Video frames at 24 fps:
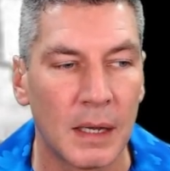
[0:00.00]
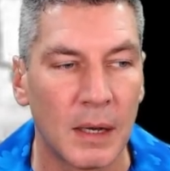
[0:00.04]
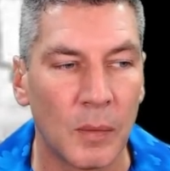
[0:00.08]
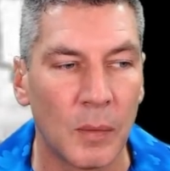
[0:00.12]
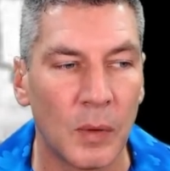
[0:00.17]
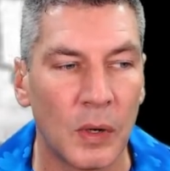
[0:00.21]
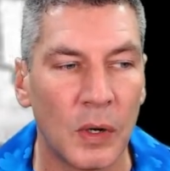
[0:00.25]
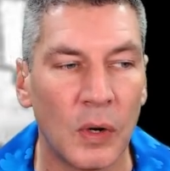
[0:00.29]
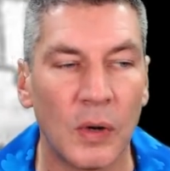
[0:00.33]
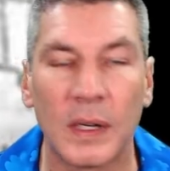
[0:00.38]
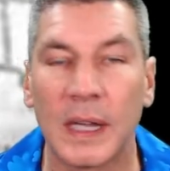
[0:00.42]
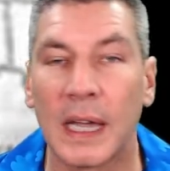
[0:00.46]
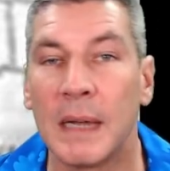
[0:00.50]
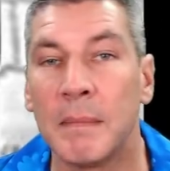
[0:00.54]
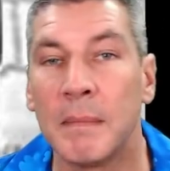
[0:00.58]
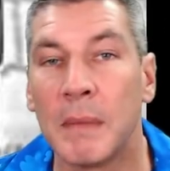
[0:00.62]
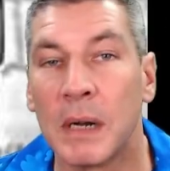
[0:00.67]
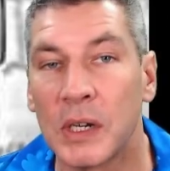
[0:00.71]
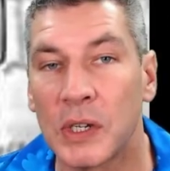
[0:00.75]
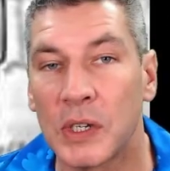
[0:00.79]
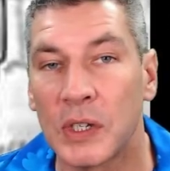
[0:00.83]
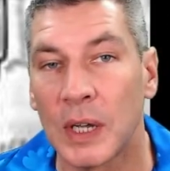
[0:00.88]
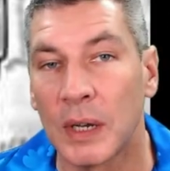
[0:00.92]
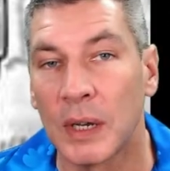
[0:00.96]
we're not getting
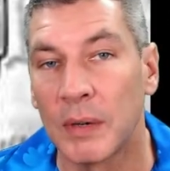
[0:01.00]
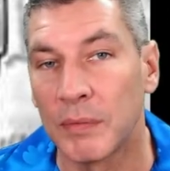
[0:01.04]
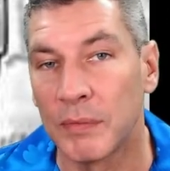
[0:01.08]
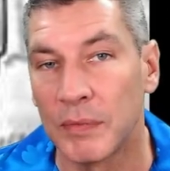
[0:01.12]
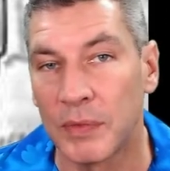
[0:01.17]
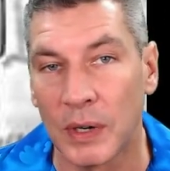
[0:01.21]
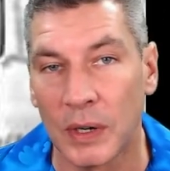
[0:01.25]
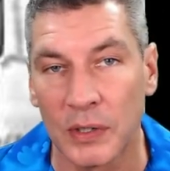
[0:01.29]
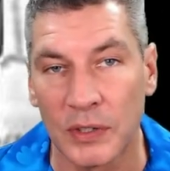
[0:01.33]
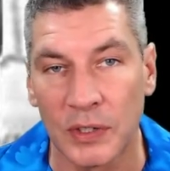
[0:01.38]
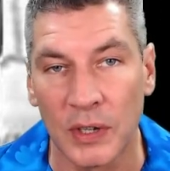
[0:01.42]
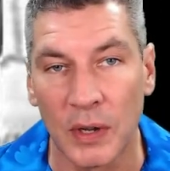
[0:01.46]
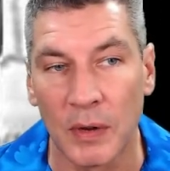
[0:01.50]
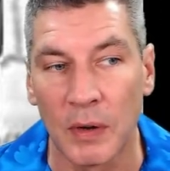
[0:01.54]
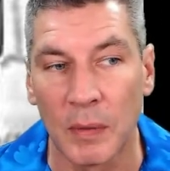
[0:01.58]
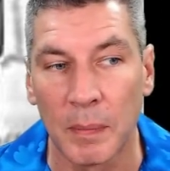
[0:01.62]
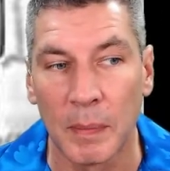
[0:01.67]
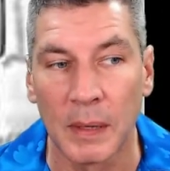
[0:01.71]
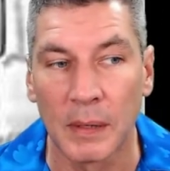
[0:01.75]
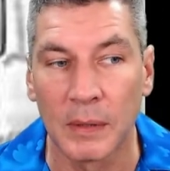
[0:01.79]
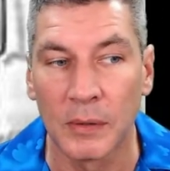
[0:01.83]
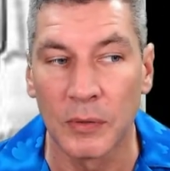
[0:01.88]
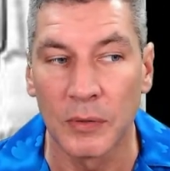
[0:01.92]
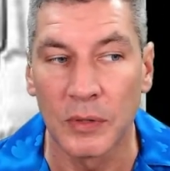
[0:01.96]
much sun for our solar
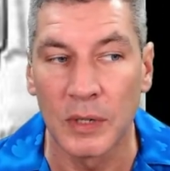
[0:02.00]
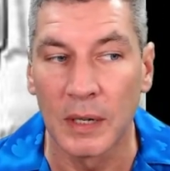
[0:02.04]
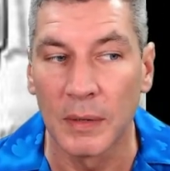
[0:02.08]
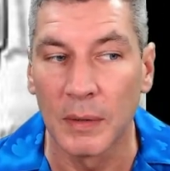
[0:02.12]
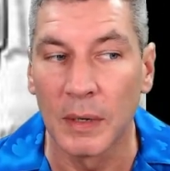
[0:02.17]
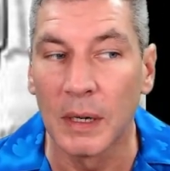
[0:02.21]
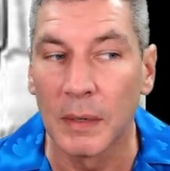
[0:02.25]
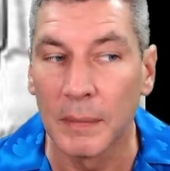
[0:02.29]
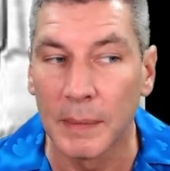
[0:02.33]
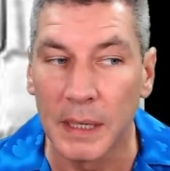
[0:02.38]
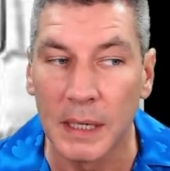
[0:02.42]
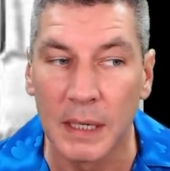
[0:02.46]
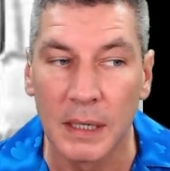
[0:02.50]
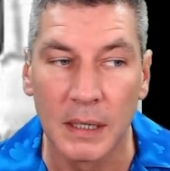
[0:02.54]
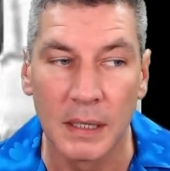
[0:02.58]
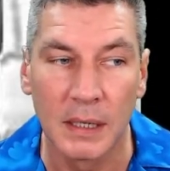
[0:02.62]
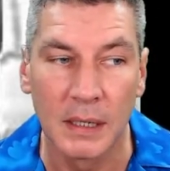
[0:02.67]
panels now, are we?